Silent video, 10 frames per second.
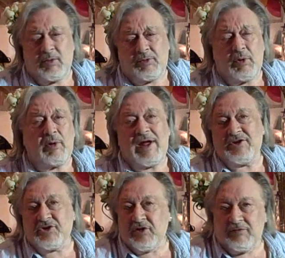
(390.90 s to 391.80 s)
There were no
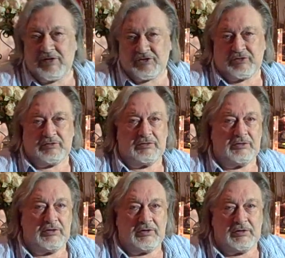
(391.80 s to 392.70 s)
lights on the vessel.
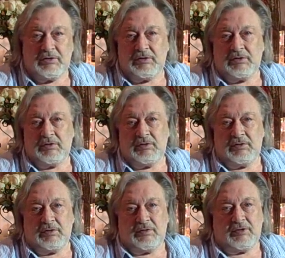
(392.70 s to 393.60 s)

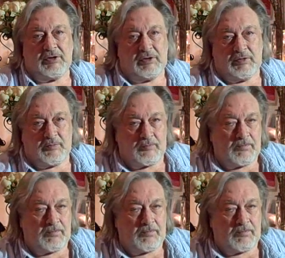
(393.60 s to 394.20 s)
The